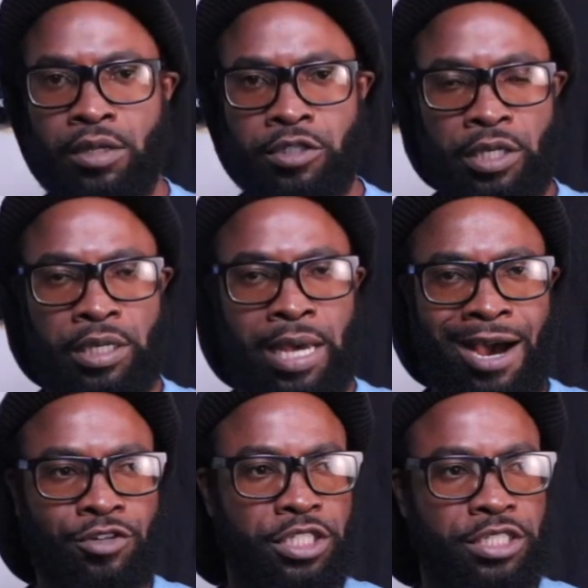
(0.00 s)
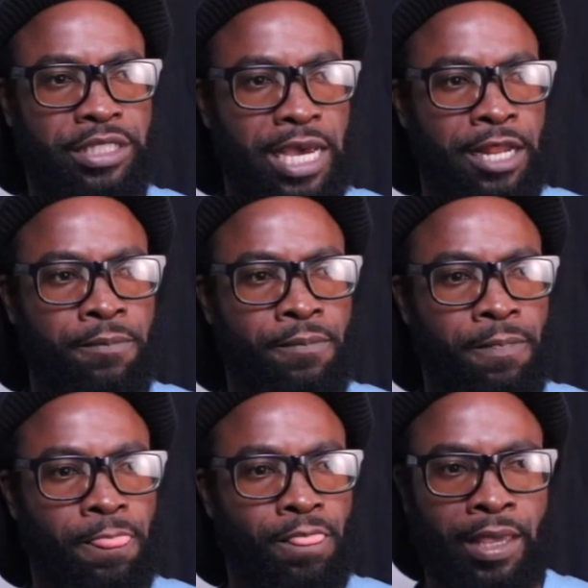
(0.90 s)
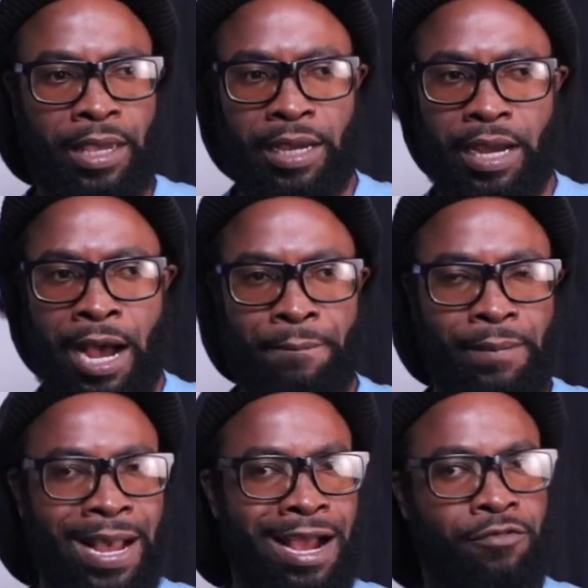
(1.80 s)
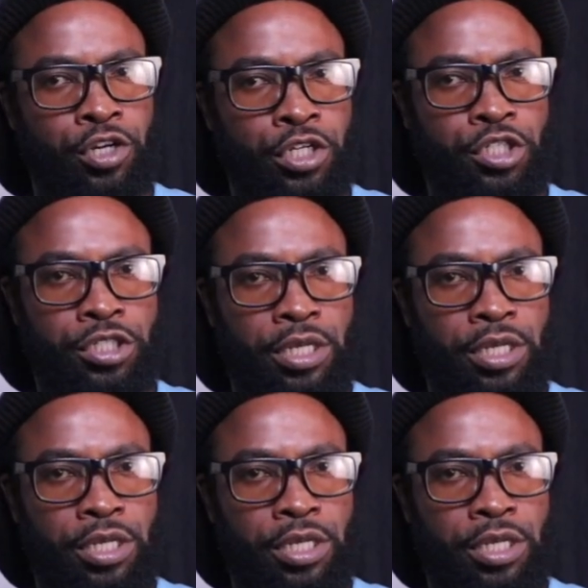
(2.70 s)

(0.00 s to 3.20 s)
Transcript: You see how she said yeah, I'm average.